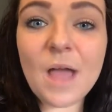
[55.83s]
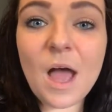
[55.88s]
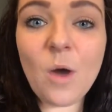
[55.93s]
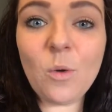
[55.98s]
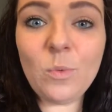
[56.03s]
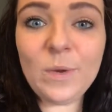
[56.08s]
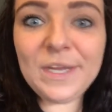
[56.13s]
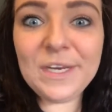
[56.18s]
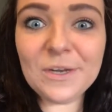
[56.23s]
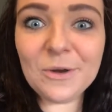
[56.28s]

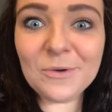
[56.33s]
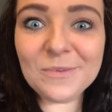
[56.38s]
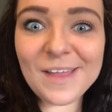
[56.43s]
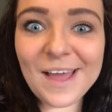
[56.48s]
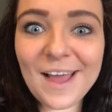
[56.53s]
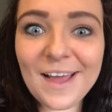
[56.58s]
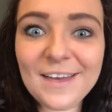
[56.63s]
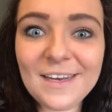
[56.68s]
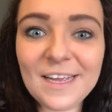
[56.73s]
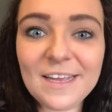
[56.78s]
we know
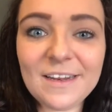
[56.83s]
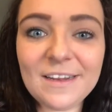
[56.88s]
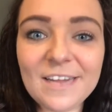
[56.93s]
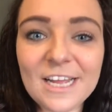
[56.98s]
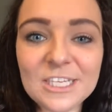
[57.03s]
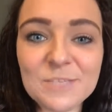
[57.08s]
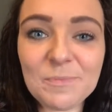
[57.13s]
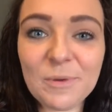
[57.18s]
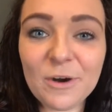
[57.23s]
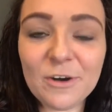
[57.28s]
that, and
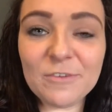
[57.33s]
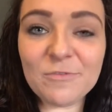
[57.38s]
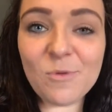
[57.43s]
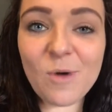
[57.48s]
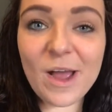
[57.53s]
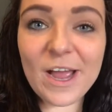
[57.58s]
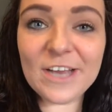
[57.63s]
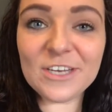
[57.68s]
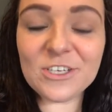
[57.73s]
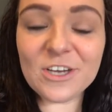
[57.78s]
that's part of
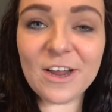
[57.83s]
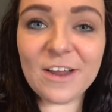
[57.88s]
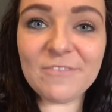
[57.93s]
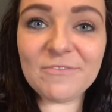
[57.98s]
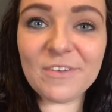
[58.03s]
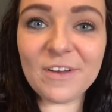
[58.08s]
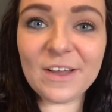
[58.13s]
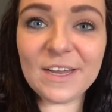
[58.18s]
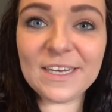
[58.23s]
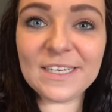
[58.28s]
why I try and
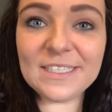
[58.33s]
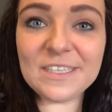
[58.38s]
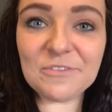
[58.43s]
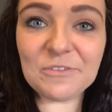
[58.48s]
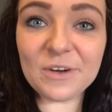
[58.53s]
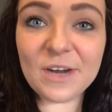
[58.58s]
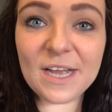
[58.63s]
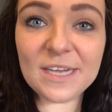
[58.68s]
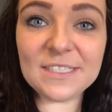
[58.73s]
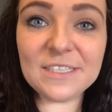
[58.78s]
find
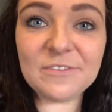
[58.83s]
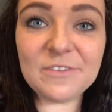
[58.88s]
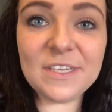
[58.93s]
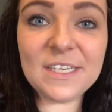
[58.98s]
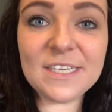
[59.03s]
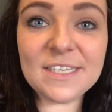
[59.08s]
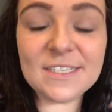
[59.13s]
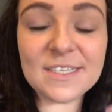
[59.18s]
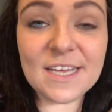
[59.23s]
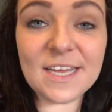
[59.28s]
different
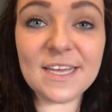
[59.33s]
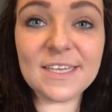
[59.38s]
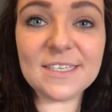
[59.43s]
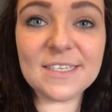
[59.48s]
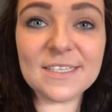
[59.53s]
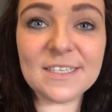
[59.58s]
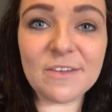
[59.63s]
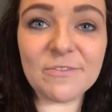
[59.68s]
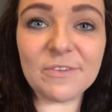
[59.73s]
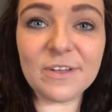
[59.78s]
activities and
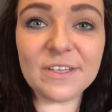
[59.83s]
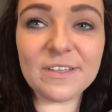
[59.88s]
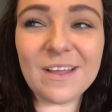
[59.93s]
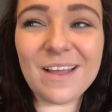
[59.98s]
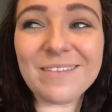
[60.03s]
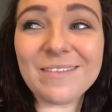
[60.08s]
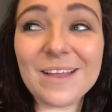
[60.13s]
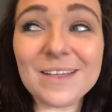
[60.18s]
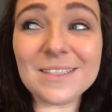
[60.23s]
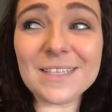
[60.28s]
stuff like
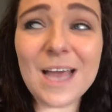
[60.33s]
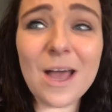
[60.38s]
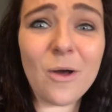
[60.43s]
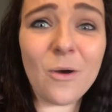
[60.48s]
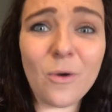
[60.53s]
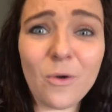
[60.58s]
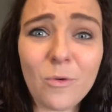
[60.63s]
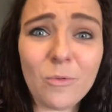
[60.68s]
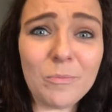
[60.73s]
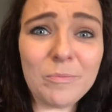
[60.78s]
that that's at
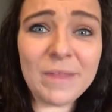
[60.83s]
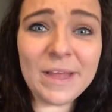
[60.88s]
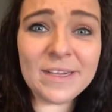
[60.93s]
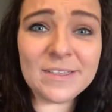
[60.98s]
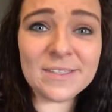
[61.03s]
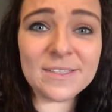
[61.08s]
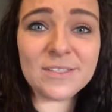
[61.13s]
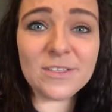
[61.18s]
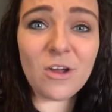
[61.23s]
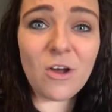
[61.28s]
home,
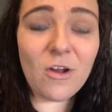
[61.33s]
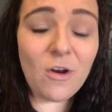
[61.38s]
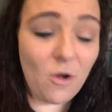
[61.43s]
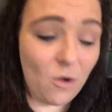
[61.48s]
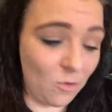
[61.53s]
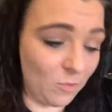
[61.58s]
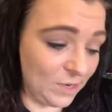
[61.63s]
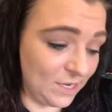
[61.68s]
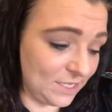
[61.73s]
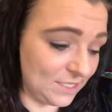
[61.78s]
that's not
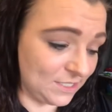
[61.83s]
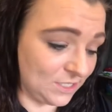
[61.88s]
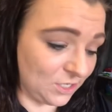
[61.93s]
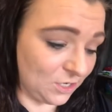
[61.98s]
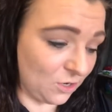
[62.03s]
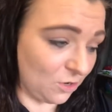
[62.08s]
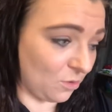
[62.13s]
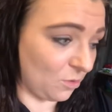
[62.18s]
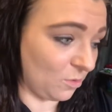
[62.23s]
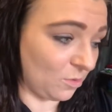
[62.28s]
always,
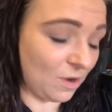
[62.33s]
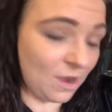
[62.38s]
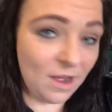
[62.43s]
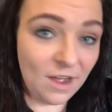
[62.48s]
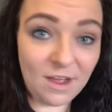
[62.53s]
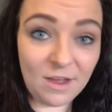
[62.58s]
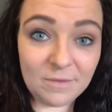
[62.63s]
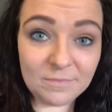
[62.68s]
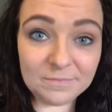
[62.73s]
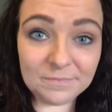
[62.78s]

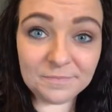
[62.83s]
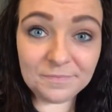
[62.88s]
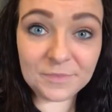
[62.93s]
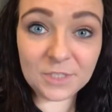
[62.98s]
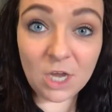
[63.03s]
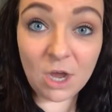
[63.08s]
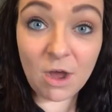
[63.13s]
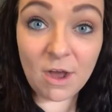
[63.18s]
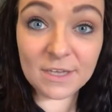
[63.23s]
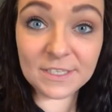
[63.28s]

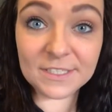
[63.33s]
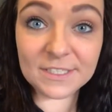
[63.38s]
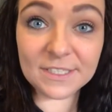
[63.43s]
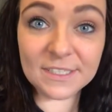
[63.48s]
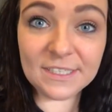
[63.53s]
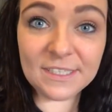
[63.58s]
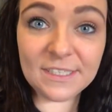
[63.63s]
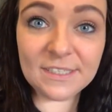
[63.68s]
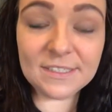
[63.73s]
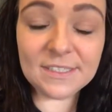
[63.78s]

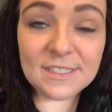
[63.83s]
costly,